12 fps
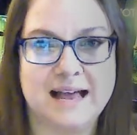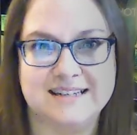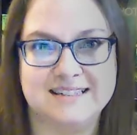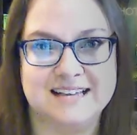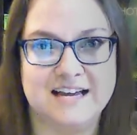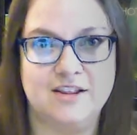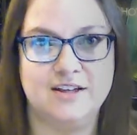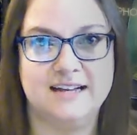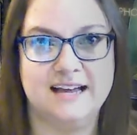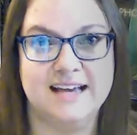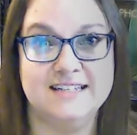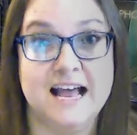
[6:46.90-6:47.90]
side of the
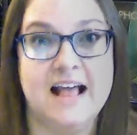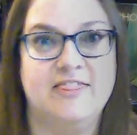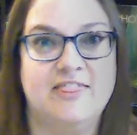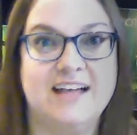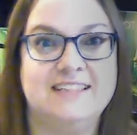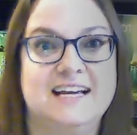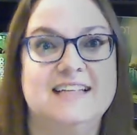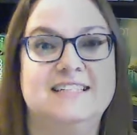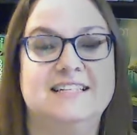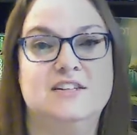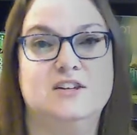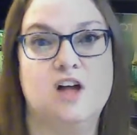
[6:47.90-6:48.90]
dice, that dice
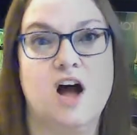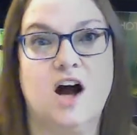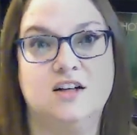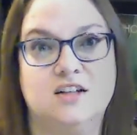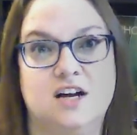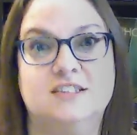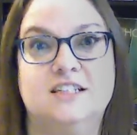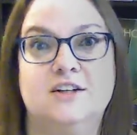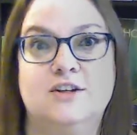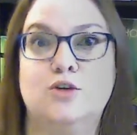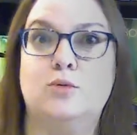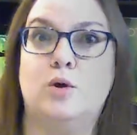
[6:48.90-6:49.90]
is locked
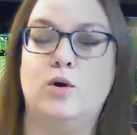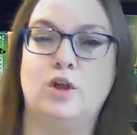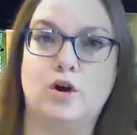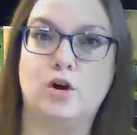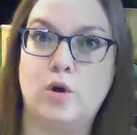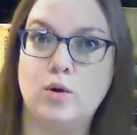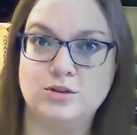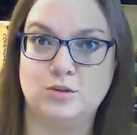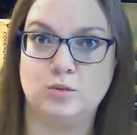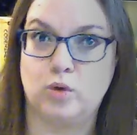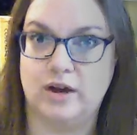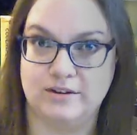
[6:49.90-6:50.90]
until you roll a
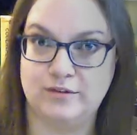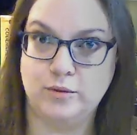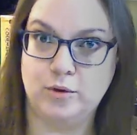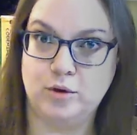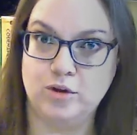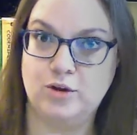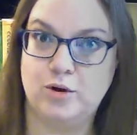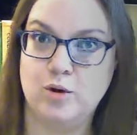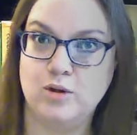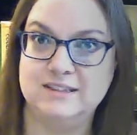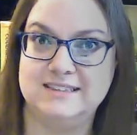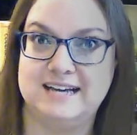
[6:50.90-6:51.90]
golden one. If you roll a
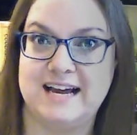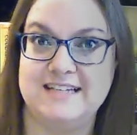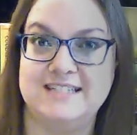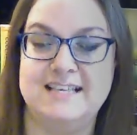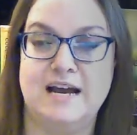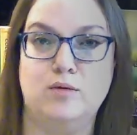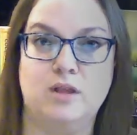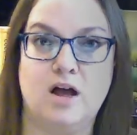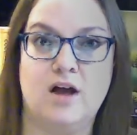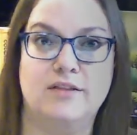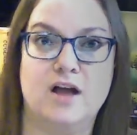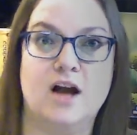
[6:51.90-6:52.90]
golden dice, that will
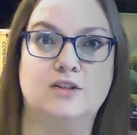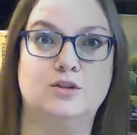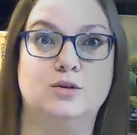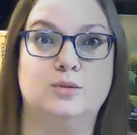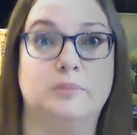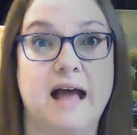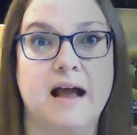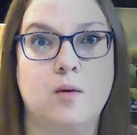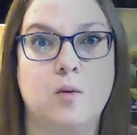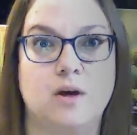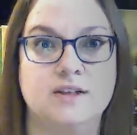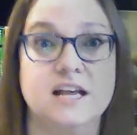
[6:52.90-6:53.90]
unlock 2
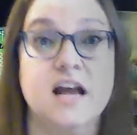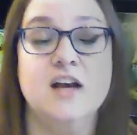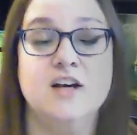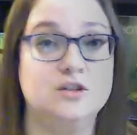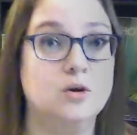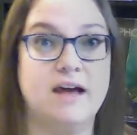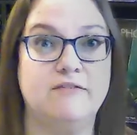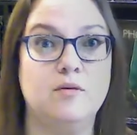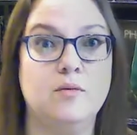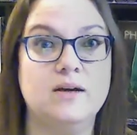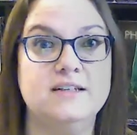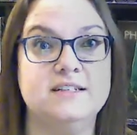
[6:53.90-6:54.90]
black ones. So every
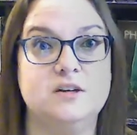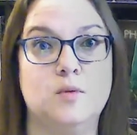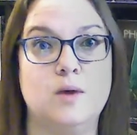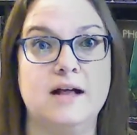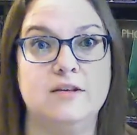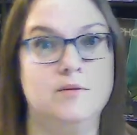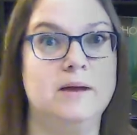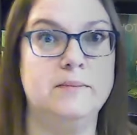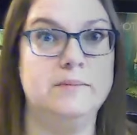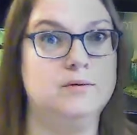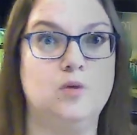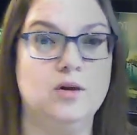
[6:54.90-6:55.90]
once in a while you
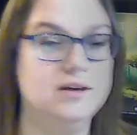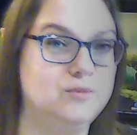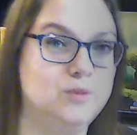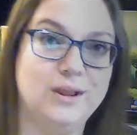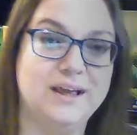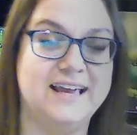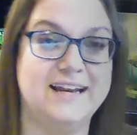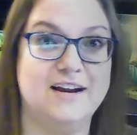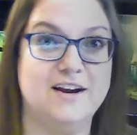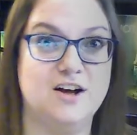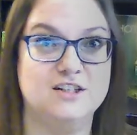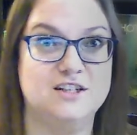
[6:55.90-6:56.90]
might be rolling, and
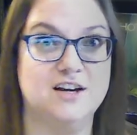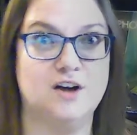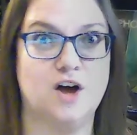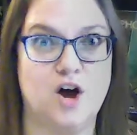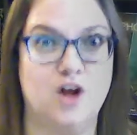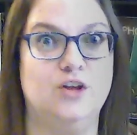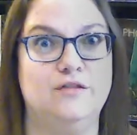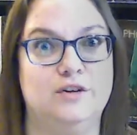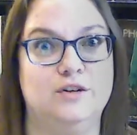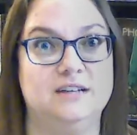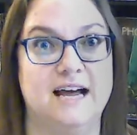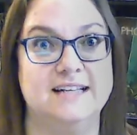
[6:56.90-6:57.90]
then all of a sudden all of
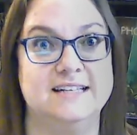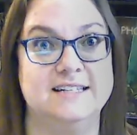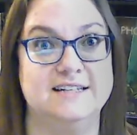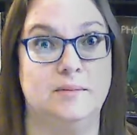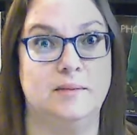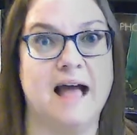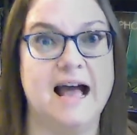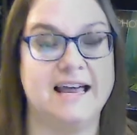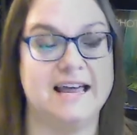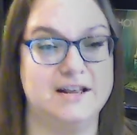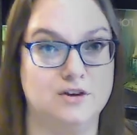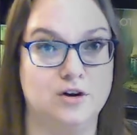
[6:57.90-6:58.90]
your dices are
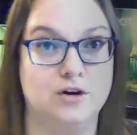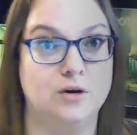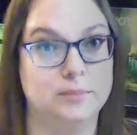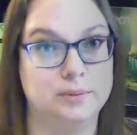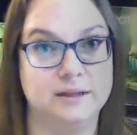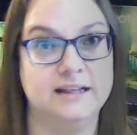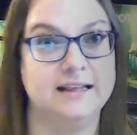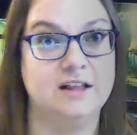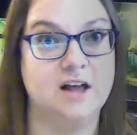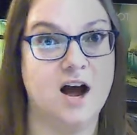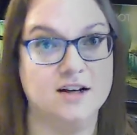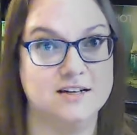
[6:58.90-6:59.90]
black and you're completely
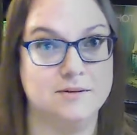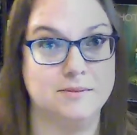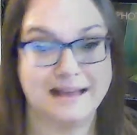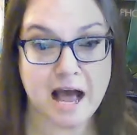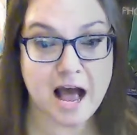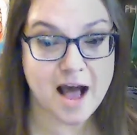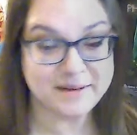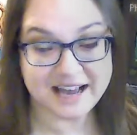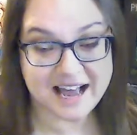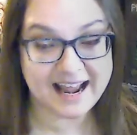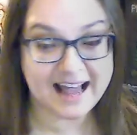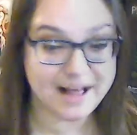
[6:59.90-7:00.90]
locked, and you're like, oh my
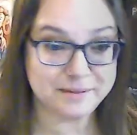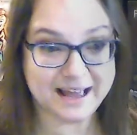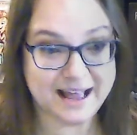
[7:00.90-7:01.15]
god, help